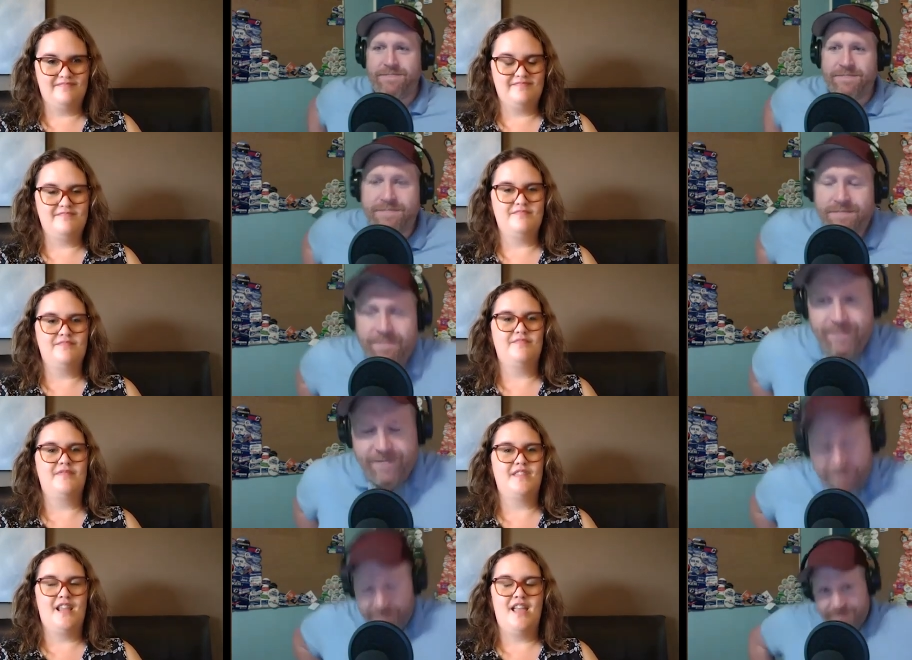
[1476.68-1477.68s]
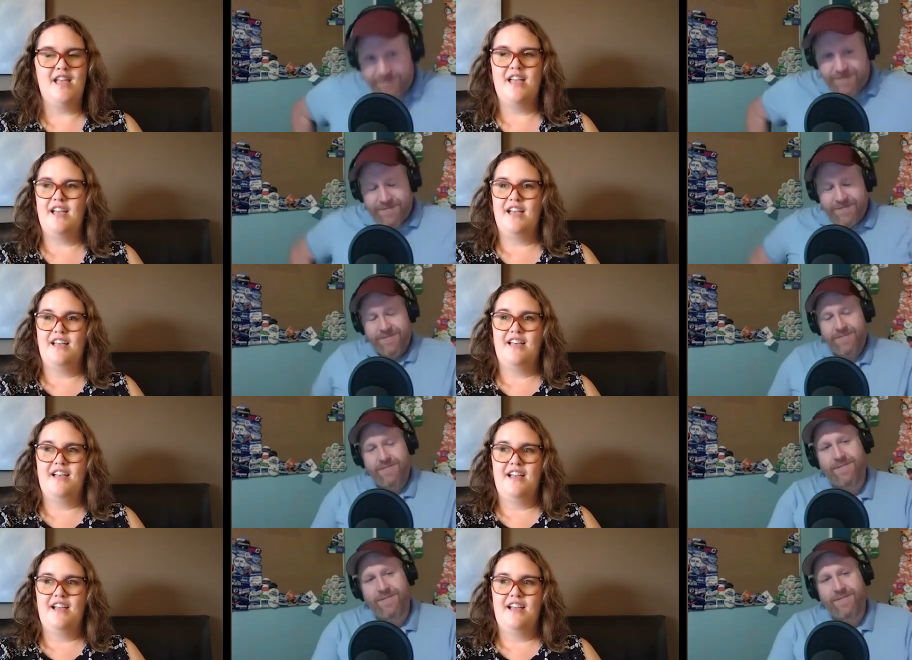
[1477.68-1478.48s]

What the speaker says: [no speech]